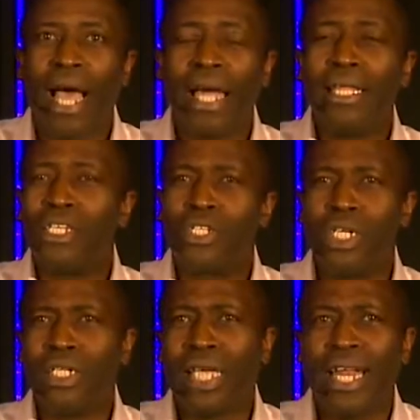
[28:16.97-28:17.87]
And they
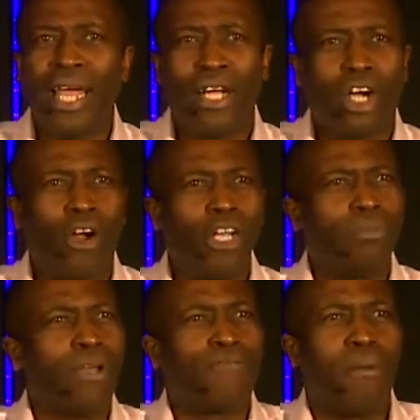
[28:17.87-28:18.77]
still get
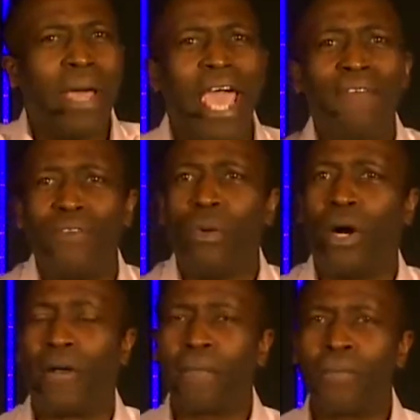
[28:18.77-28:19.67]
encouragement from
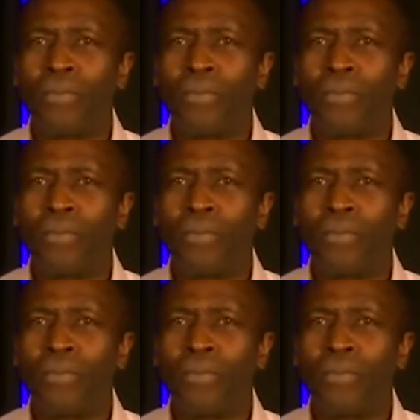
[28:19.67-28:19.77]
everyone.